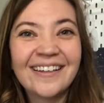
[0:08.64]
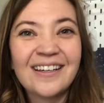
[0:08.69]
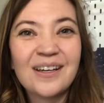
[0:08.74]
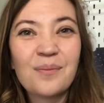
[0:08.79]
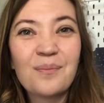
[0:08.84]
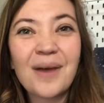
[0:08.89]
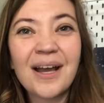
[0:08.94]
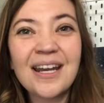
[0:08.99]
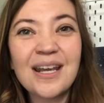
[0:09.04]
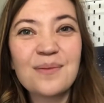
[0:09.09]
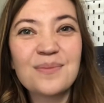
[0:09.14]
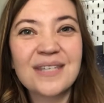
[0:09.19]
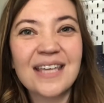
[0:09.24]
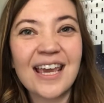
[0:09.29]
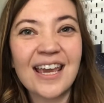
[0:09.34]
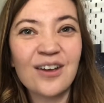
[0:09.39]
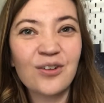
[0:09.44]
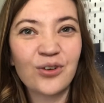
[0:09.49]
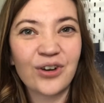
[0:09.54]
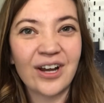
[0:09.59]
My name's
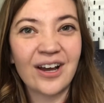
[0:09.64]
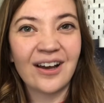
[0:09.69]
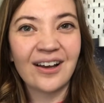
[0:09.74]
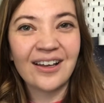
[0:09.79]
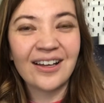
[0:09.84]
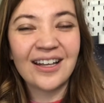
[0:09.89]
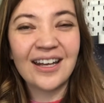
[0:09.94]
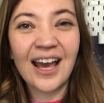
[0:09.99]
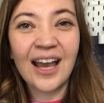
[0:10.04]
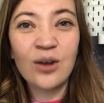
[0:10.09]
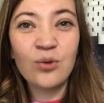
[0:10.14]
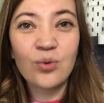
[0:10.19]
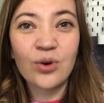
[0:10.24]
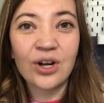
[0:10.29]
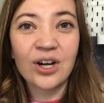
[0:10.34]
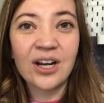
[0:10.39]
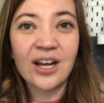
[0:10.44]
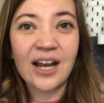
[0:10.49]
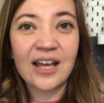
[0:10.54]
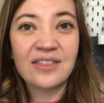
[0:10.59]
Andrea, and I
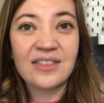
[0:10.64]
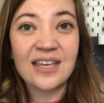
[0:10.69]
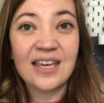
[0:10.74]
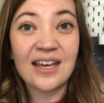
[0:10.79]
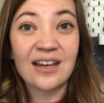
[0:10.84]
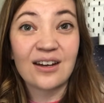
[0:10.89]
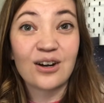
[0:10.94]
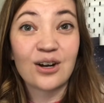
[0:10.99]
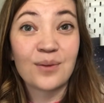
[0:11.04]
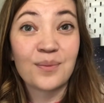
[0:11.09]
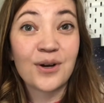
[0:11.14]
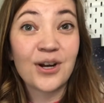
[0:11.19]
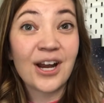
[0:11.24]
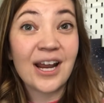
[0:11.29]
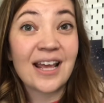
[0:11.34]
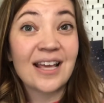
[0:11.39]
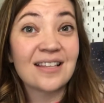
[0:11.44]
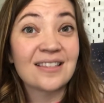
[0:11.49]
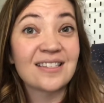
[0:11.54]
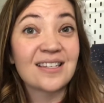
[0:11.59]
work at the Ann Arbor
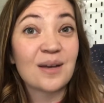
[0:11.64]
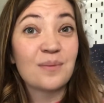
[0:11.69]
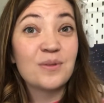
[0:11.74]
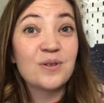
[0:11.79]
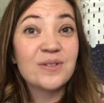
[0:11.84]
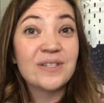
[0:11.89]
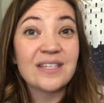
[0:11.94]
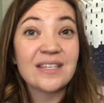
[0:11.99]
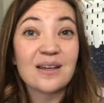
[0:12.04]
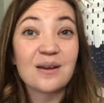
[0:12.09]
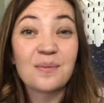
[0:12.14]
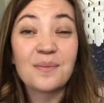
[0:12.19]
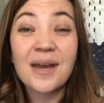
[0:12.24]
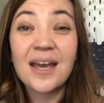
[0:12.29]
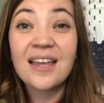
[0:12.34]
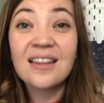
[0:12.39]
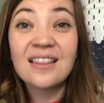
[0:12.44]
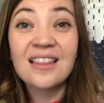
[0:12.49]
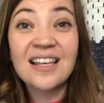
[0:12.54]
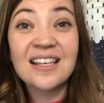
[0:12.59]
Hands-On Museum
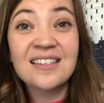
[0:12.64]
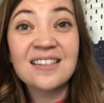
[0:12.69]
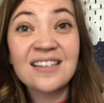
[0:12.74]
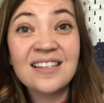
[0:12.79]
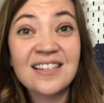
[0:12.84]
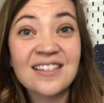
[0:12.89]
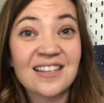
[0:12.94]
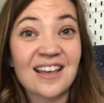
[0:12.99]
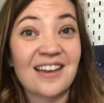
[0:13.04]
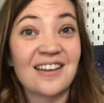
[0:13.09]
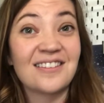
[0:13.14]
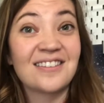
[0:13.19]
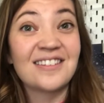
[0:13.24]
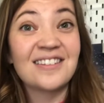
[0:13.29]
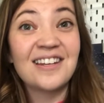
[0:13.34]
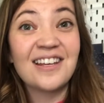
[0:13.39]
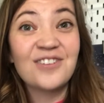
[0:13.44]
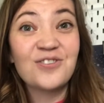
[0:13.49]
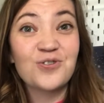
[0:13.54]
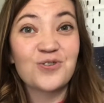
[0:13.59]
and Leslie Science and
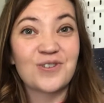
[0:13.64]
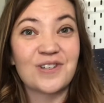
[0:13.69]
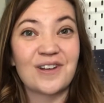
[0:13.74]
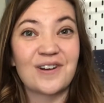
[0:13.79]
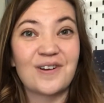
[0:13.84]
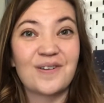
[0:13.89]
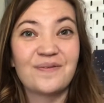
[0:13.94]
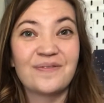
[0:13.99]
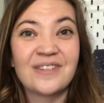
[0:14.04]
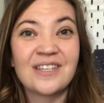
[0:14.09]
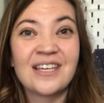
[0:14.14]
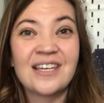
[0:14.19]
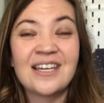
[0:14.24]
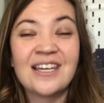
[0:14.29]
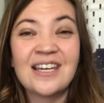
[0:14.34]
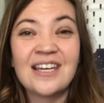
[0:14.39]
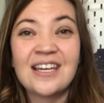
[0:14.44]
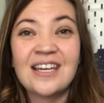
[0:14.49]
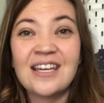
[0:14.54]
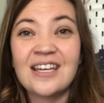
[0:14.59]
Nature Center.
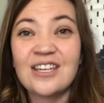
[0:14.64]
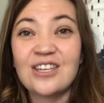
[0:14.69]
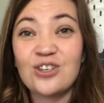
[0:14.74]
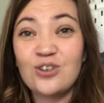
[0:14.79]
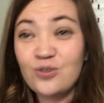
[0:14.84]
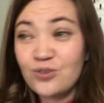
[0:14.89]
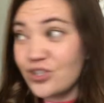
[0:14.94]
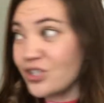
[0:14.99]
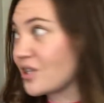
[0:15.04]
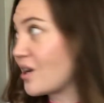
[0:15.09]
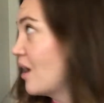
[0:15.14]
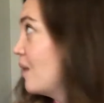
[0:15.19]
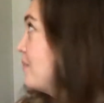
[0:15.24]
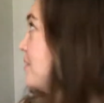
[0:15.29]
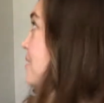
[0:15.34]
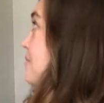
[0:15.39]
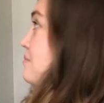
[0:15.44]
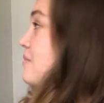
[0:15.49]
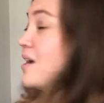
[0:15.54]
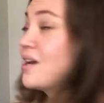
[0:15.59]
You just caught me
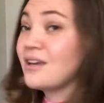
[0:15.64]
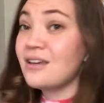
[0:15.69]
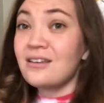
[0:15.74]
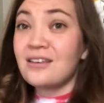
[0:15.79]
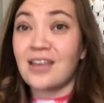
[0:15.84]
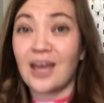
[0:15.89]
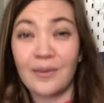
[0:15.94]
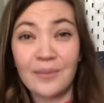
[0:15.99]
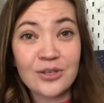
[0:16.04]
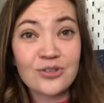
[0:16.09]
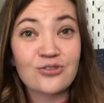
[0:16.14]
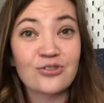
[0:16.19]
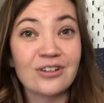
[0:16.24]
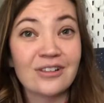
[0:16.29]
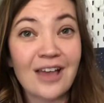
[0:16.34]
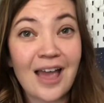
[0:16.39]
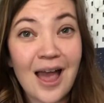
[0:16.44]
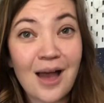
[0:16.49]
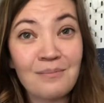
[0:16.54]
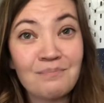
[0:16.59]
in my chemistry
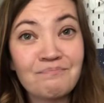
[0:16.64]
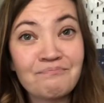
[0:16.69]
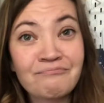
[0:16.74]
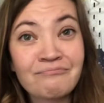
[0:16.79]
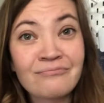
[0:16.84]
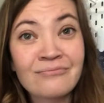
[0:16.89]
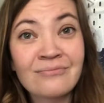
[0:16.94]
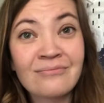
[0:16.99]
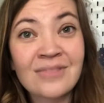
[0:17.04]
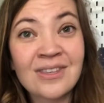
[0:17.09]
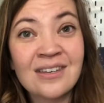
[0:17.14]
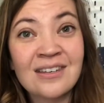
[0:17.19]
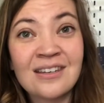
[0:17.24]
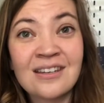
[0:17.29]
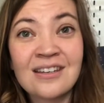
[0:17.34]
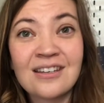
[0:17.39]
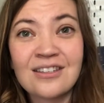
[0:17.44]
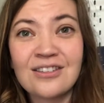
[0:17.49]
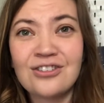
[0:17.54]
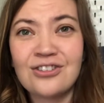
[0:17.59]
lab.
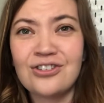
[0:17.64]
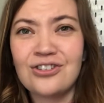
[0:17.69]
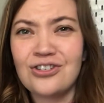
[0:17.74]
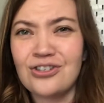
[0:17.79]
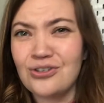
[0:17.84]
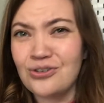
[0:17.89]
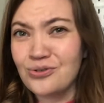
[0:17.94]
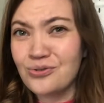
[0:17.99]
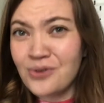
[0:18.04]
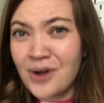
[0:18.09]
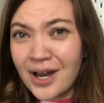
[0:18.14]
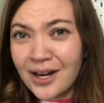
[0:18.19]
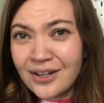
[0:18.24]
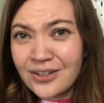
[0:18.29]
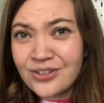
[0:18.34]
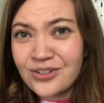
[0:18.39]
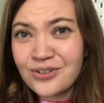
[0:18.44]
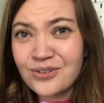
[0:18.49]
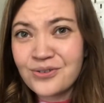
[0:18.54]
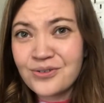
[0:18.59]
Do you want
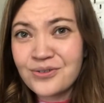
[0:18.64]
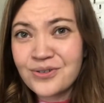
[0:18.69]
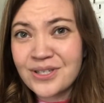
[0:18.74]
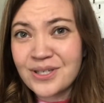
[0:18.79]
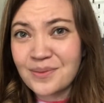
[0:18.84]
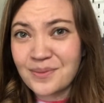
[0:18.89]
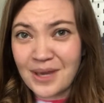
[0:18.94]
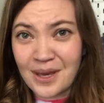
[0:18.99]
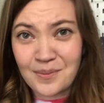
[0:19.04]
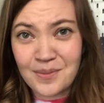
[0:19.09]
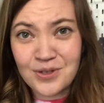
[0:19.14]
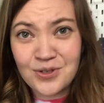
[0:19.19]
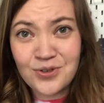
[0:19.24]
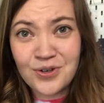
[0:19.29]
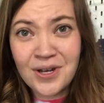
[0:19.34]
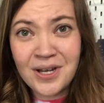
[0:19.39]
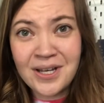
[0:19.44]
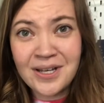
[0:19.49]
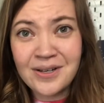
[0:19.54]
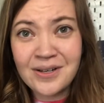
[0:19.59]
to do some chemistry
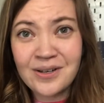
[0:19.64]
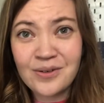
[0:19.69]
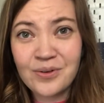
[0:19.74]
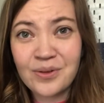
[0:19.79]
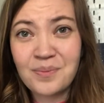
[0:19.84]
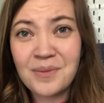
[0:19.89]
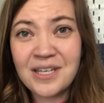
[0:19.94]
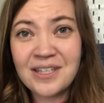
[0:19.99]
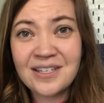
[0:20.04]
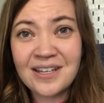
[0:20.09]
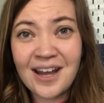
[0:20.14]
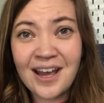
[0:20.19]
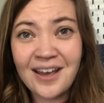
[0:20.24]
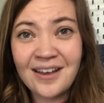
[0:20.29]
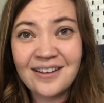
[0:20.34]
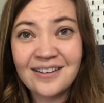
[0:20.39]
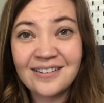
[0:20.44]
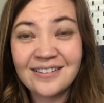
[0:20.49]
with me today?